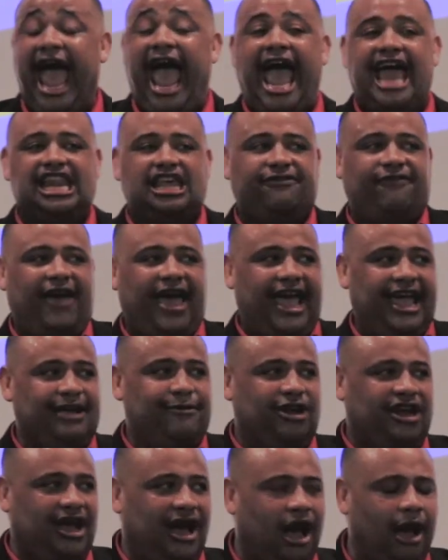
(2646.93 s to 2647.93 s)
And if a
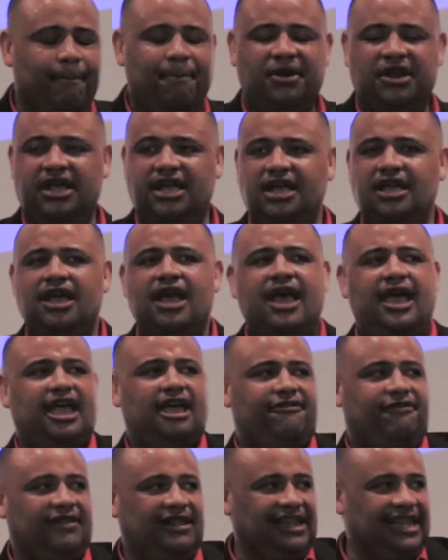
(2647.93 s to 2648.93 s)
company,
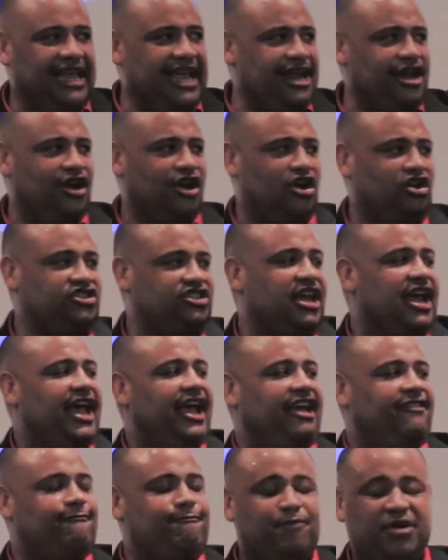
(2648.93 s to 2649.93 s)
if leaders,
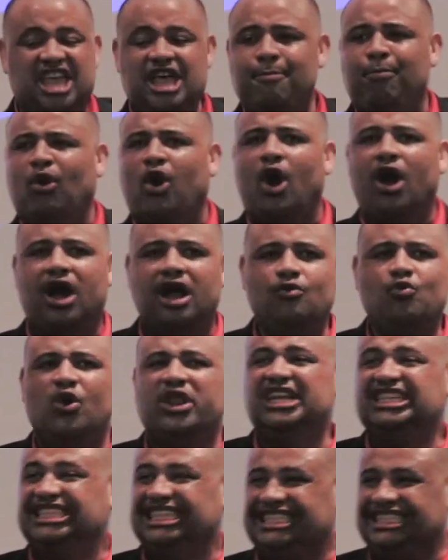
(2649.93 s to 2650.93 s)
if people are
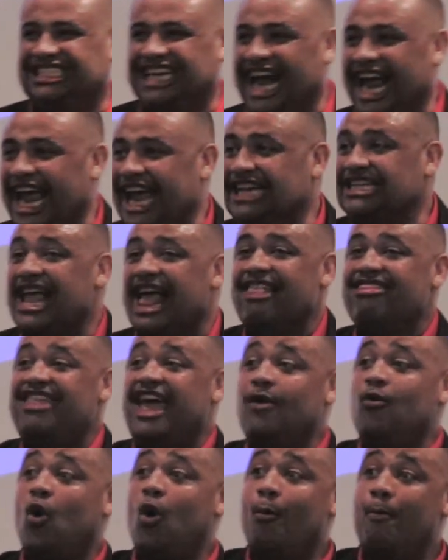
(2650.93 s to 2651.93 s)
unwilling to change,
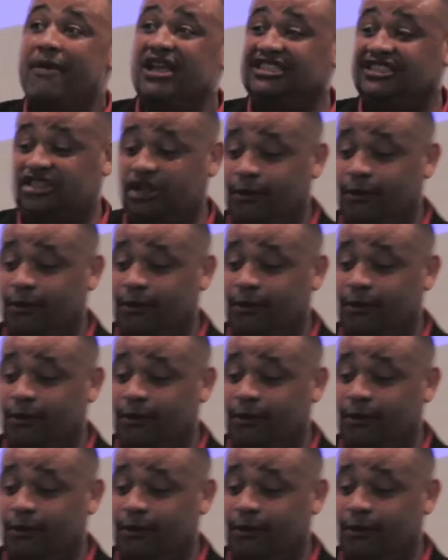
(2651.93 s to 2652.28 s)
they will miss